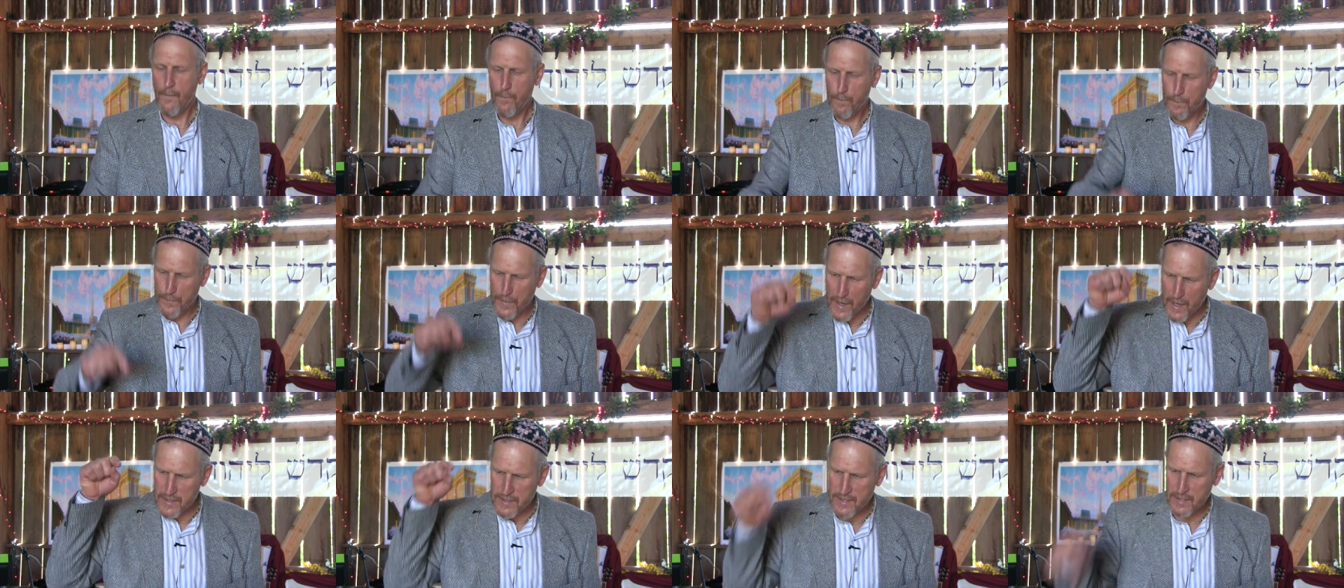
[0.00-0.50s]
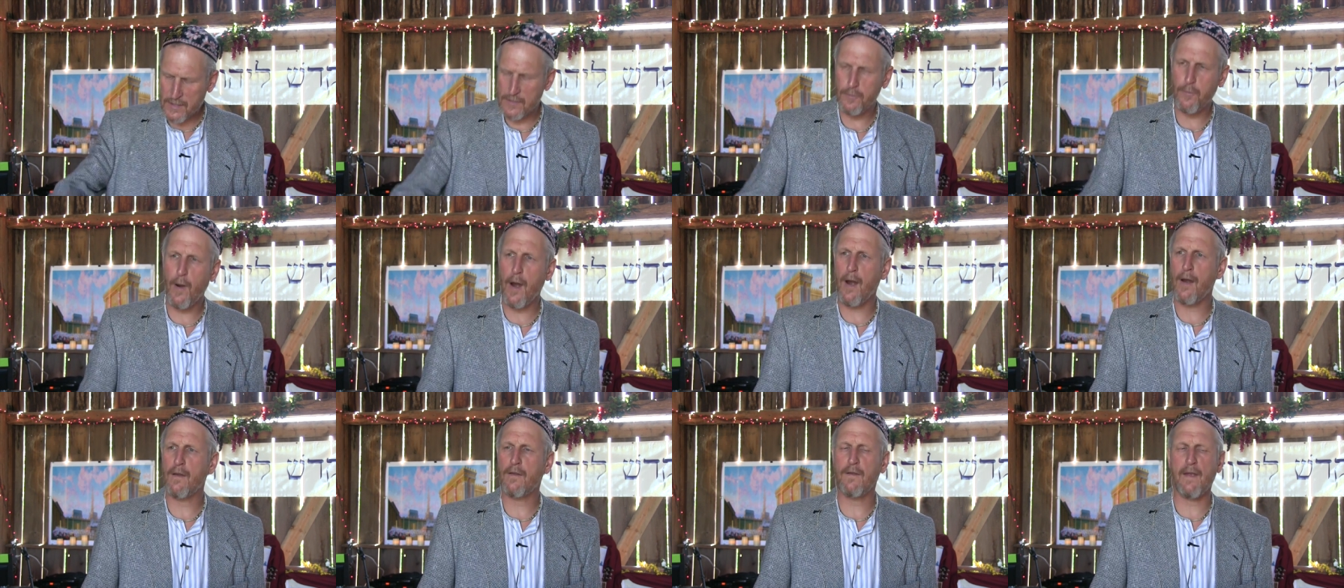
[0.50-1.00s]
This is
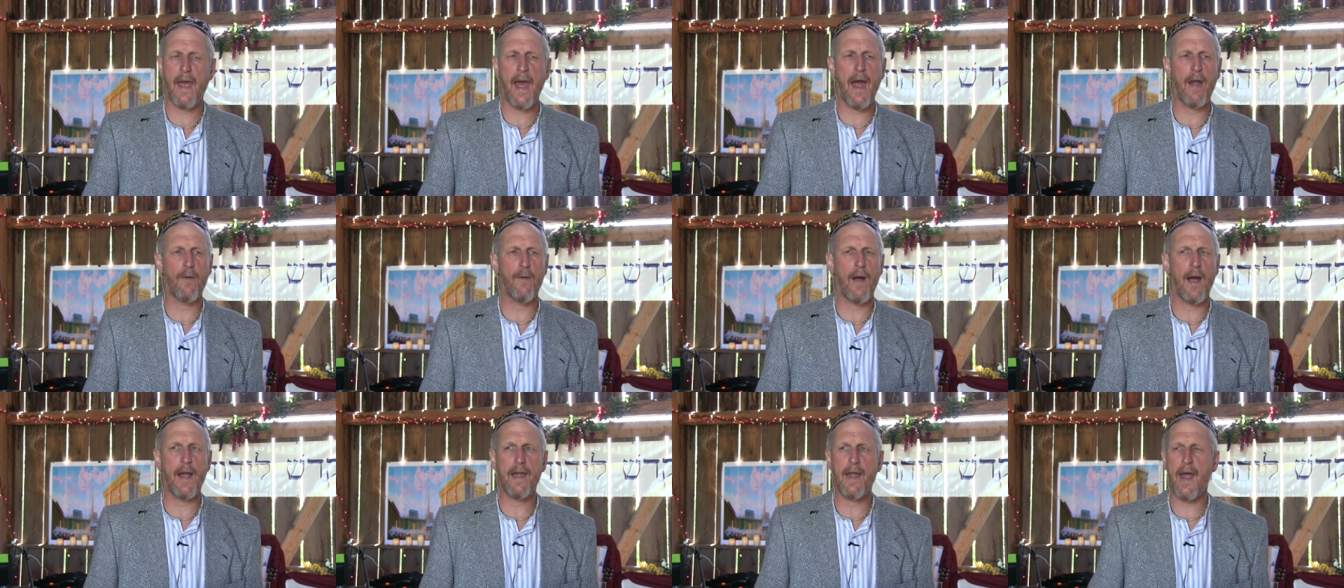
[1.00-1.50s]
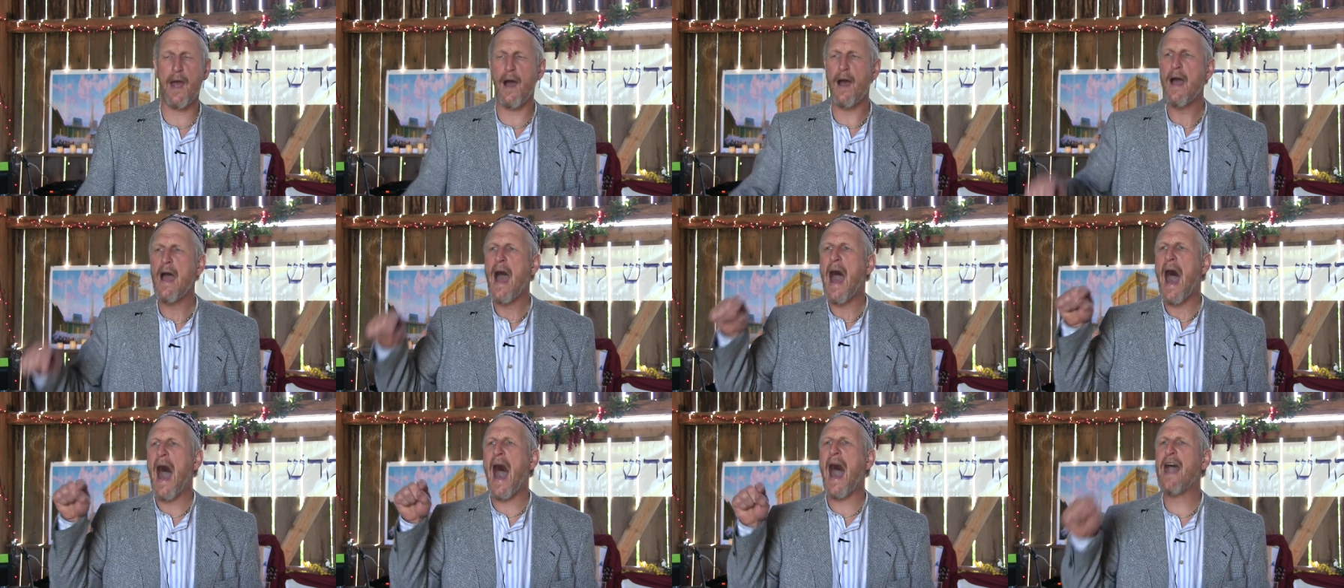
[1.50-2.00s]
where it's at right now.
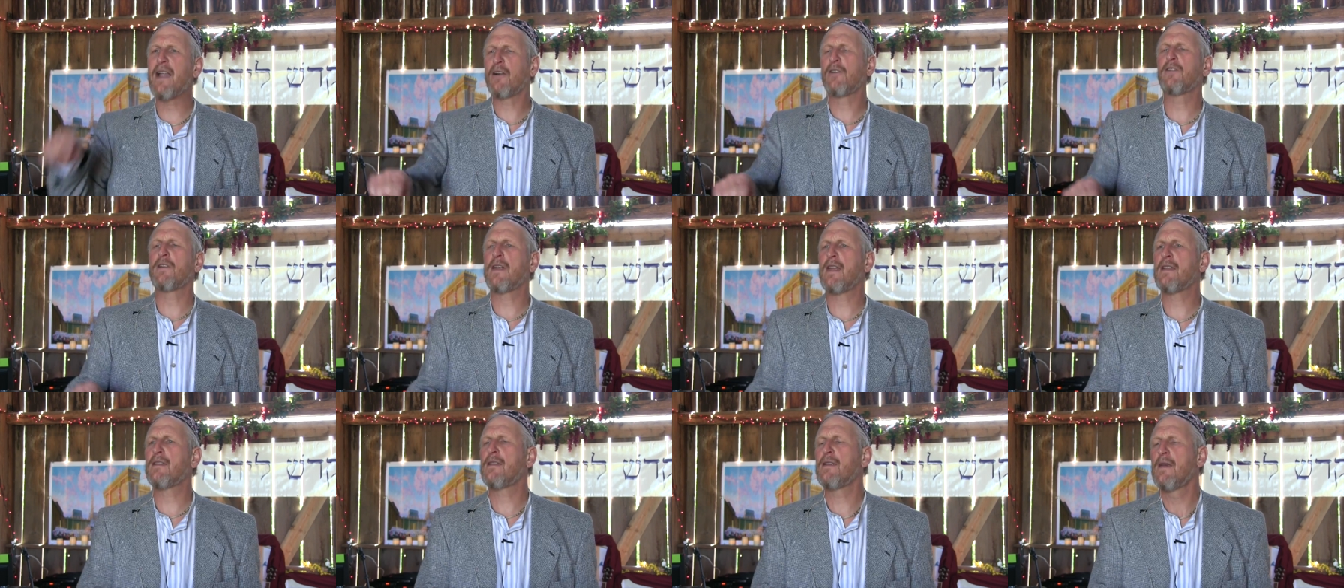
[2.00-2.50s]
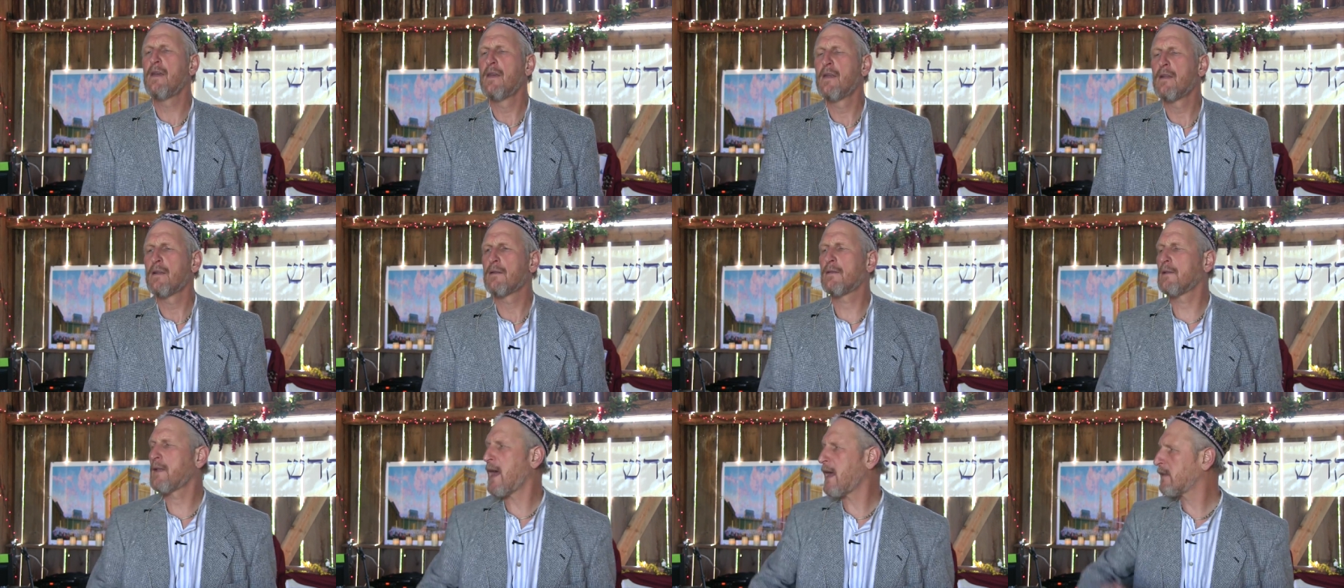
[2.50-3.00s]
I don't need to,
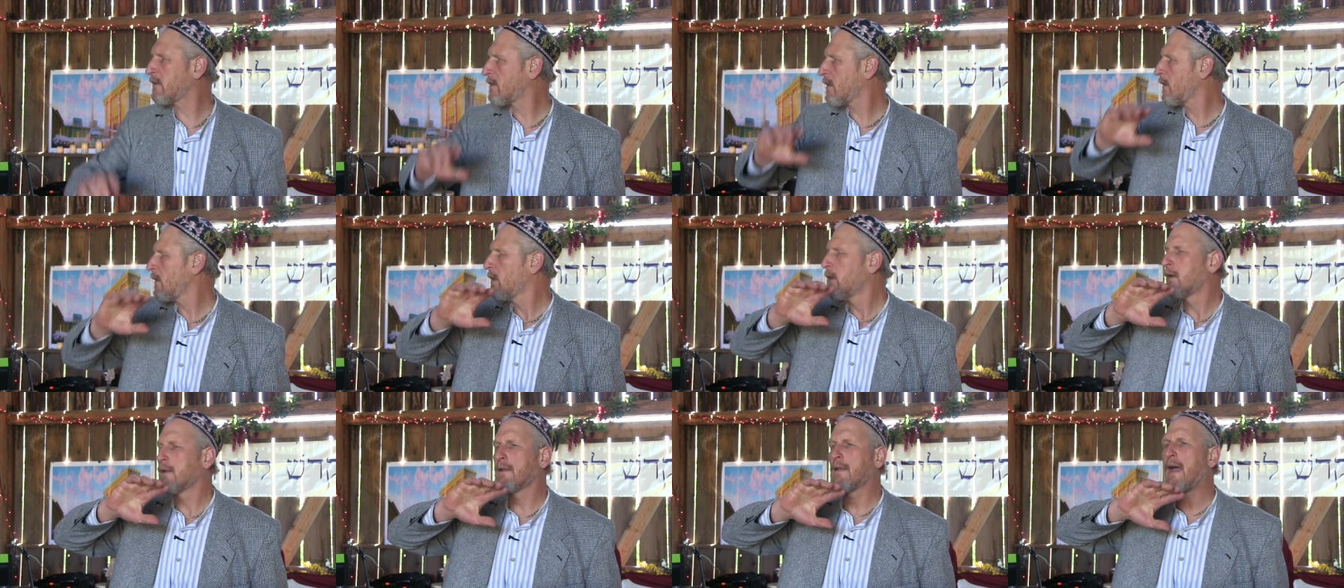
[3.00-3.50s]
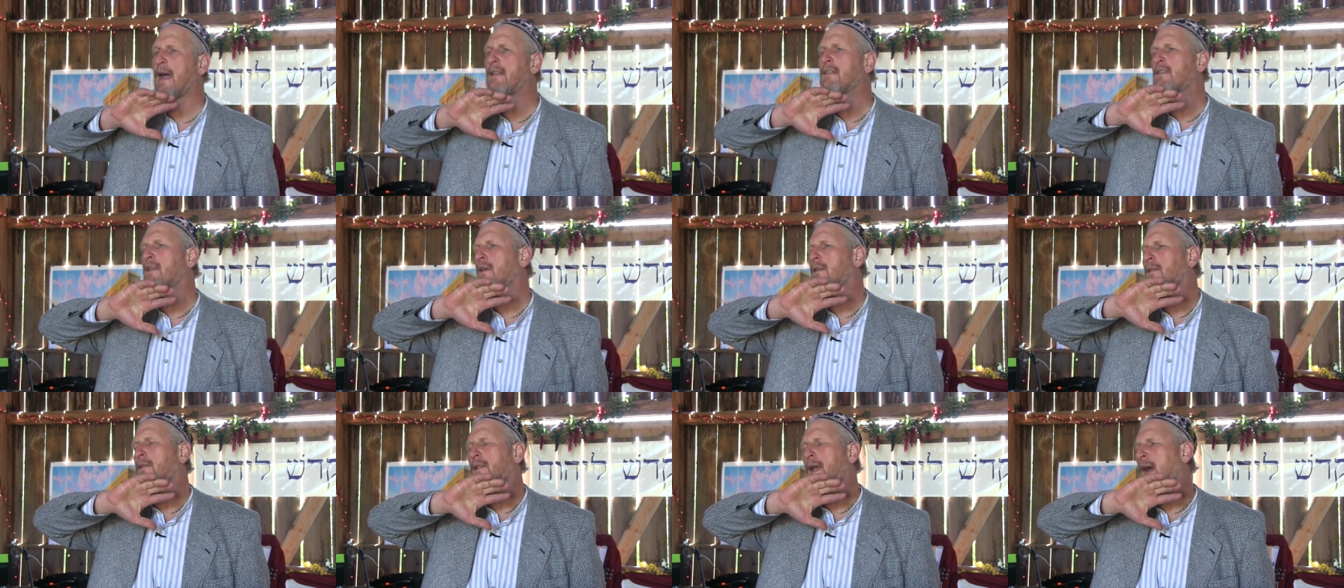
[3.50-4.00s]
let the let
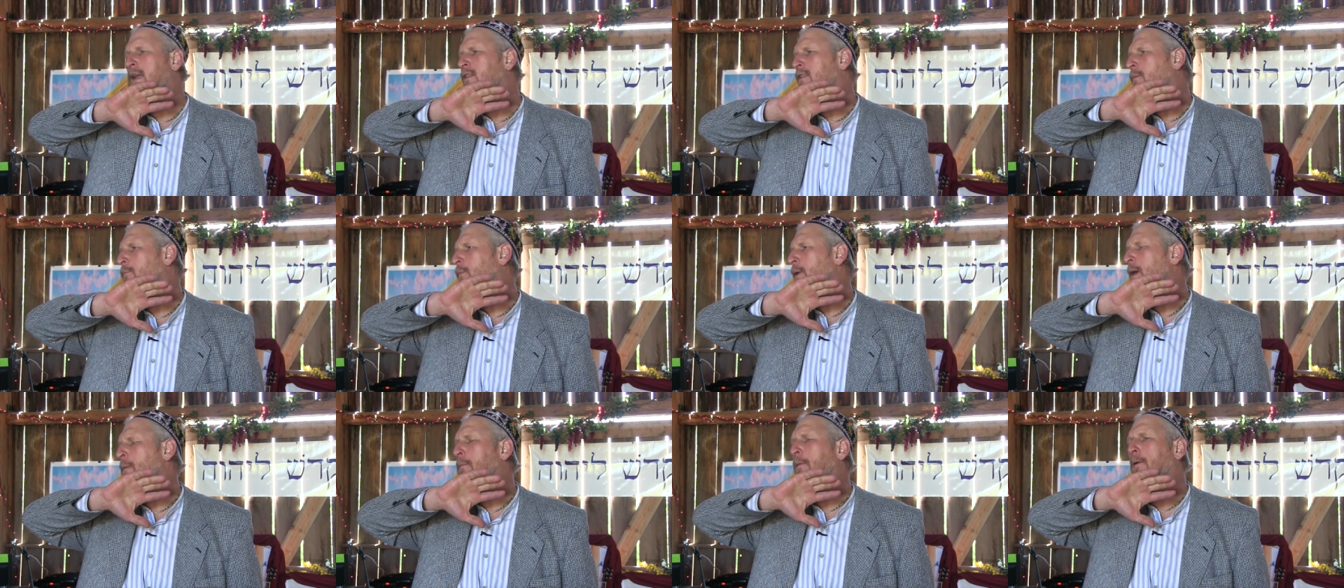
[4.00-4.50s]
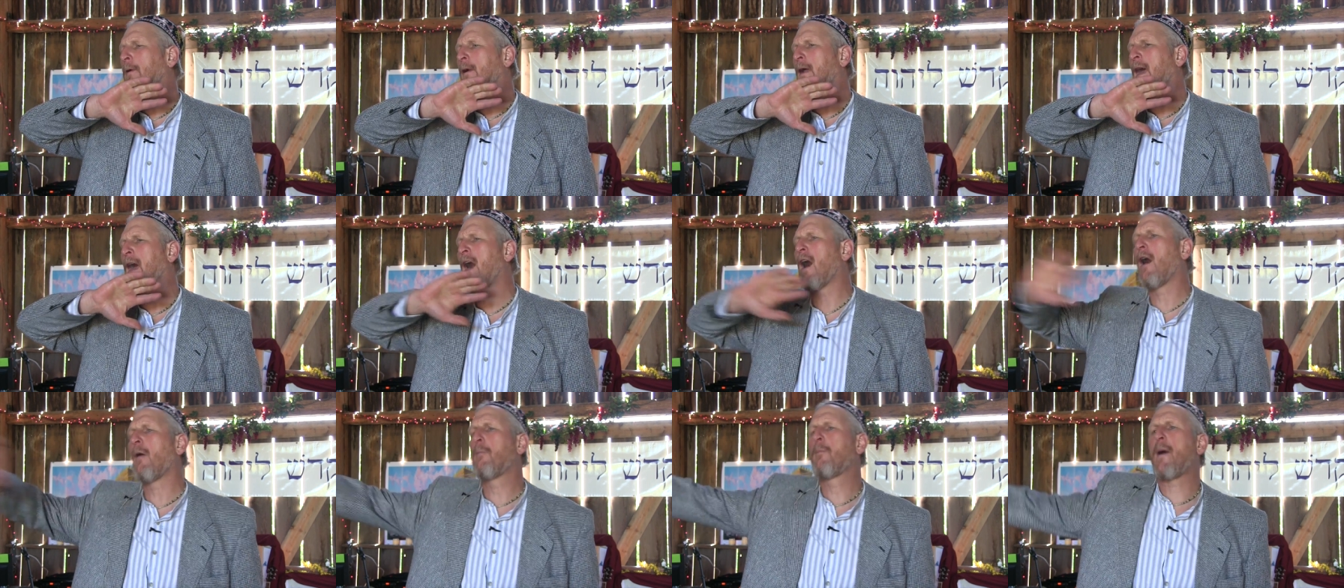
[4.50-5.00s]
the let the people who are
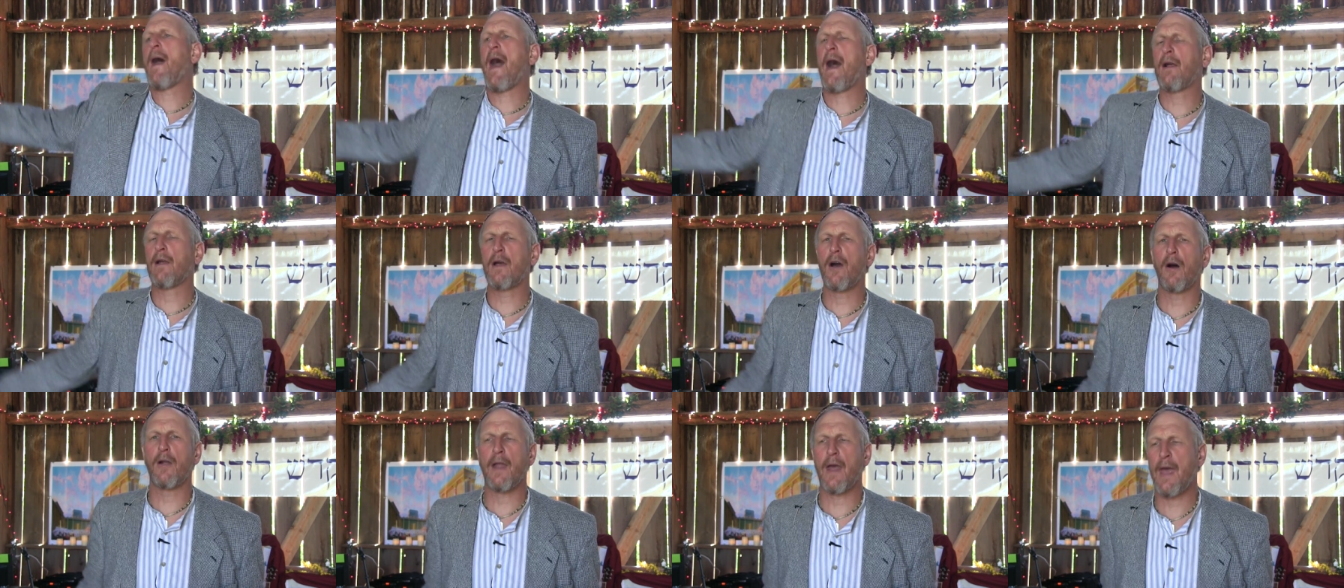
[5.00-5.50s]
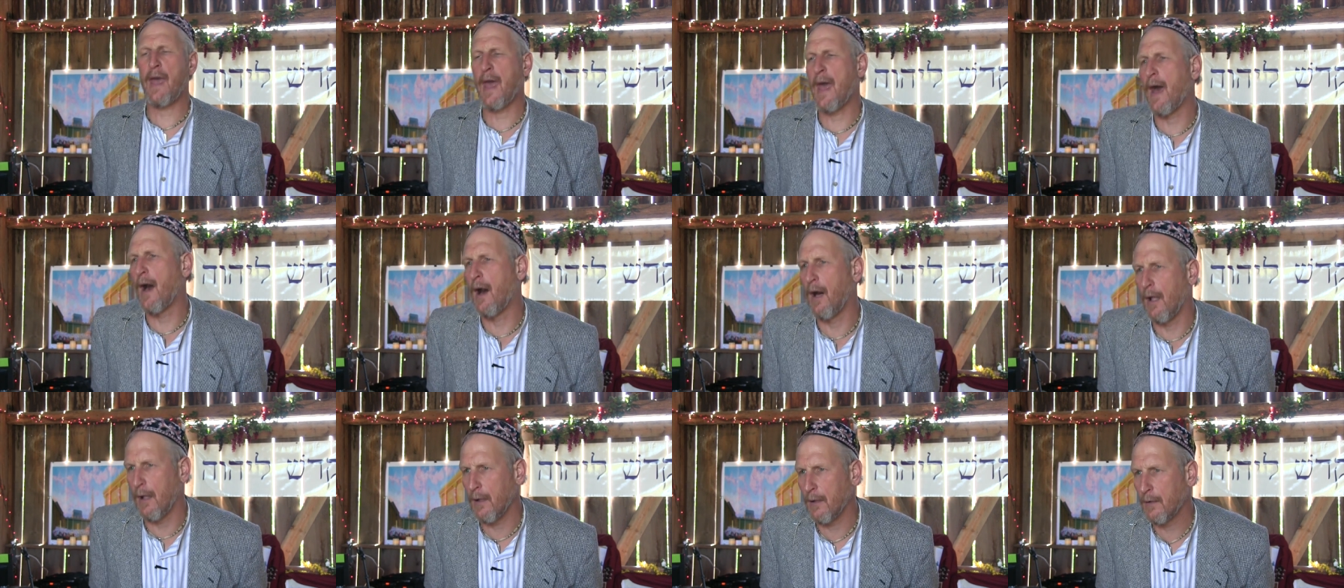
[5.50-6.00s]
hell bound go to
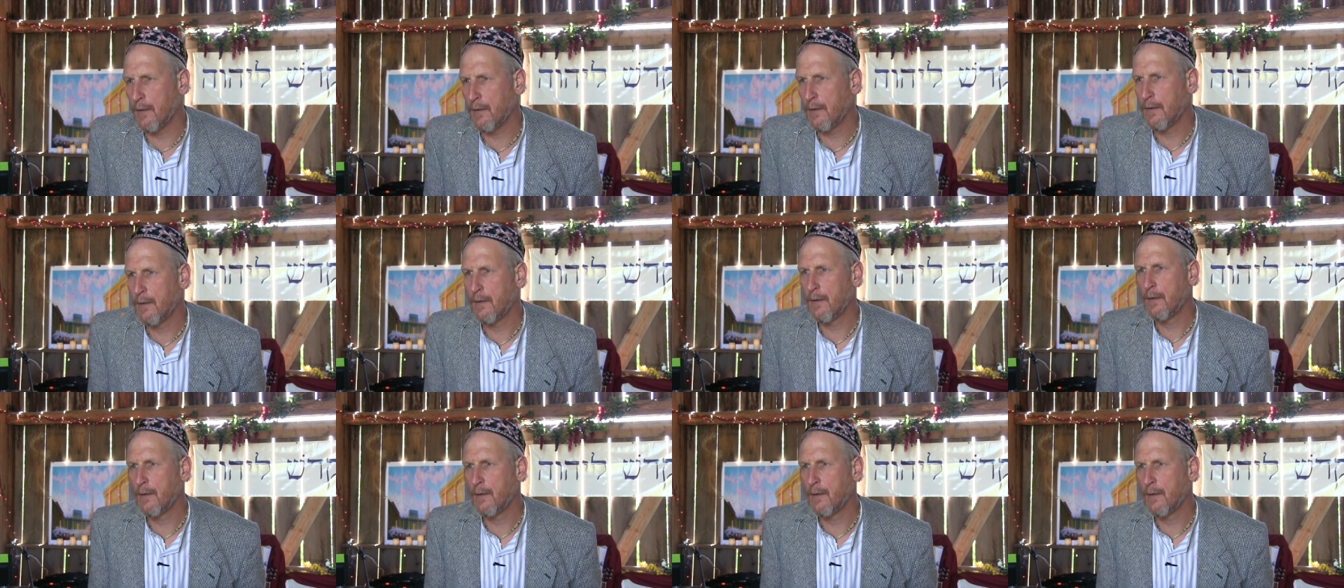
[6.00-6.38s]
hell.